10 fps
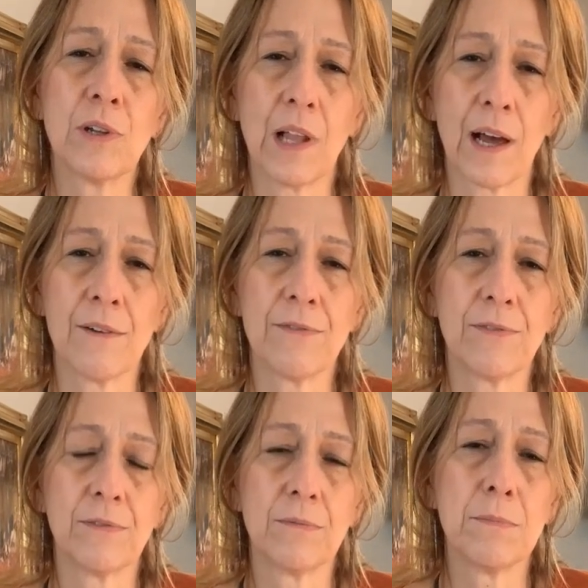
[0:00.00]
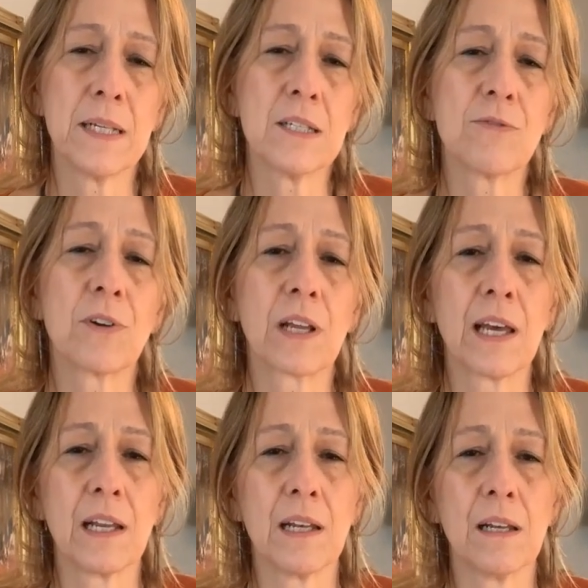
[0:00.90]
your life means
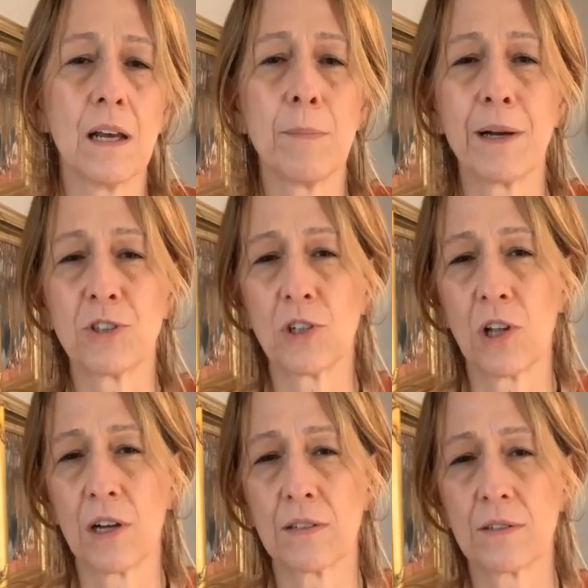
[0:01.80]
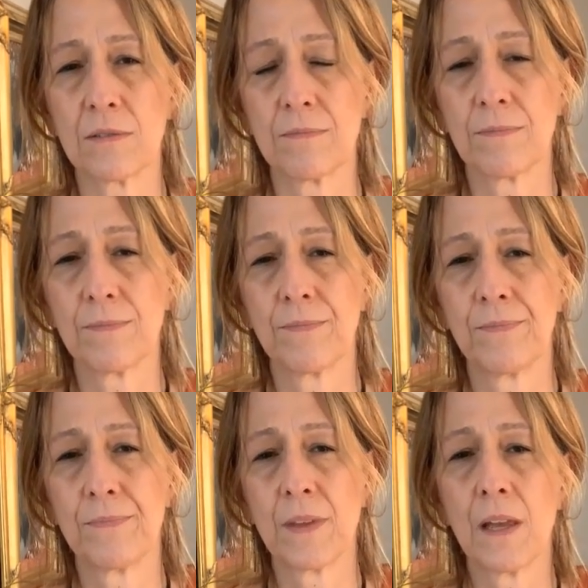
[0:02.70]
forgetting about your loss.
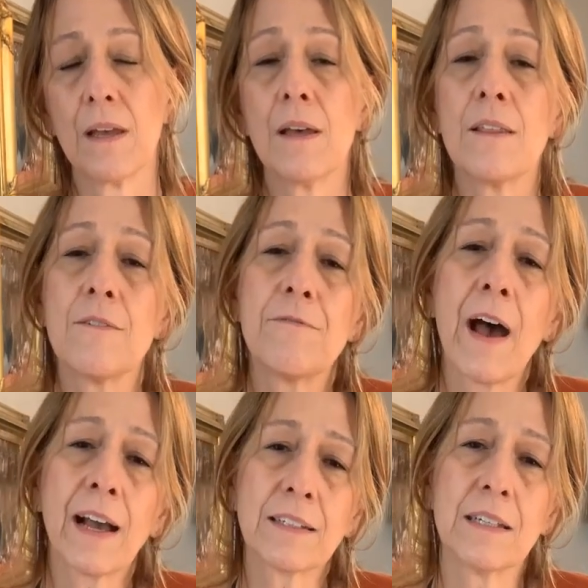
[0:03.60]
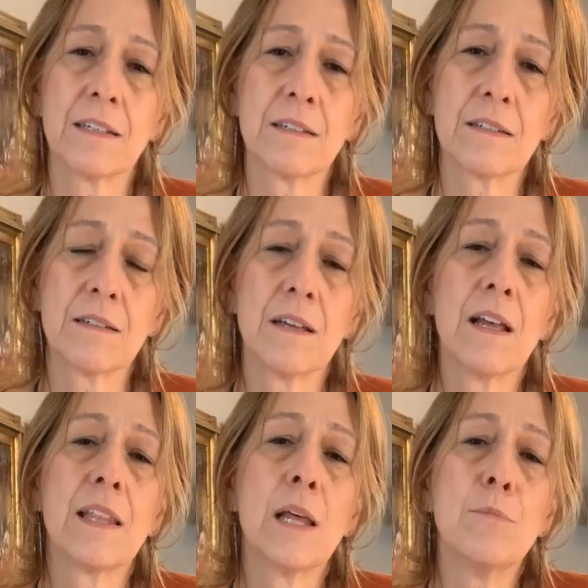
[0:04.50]
The fact is
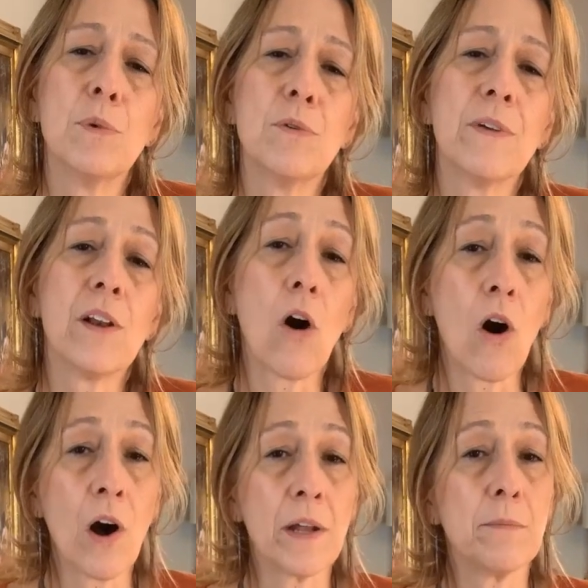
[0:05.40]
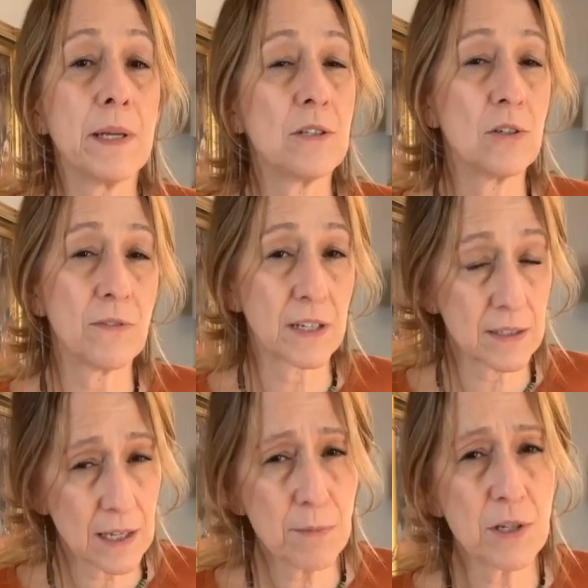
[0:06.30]
that moving on means you've
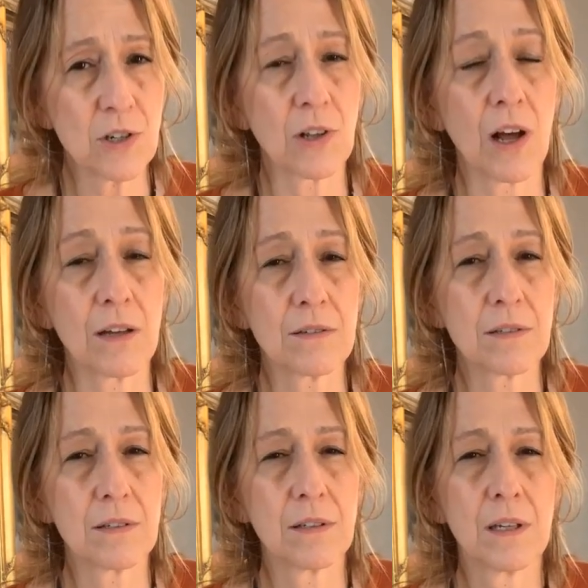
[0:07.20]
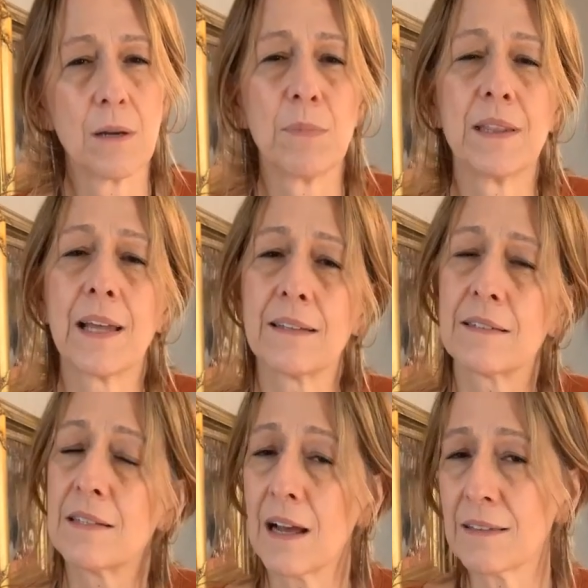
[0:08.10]
accepted your loss, but
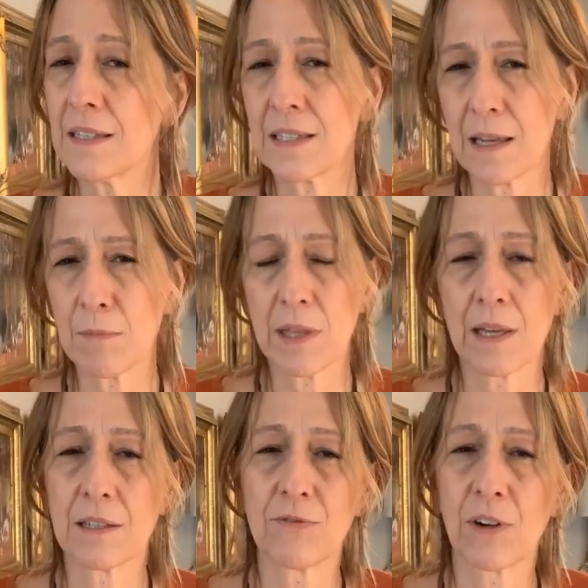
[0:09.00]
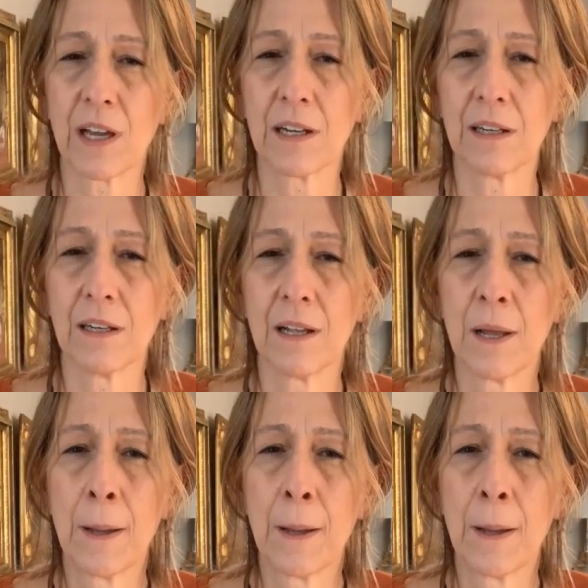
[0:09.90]
that's not the same thing as forgetting.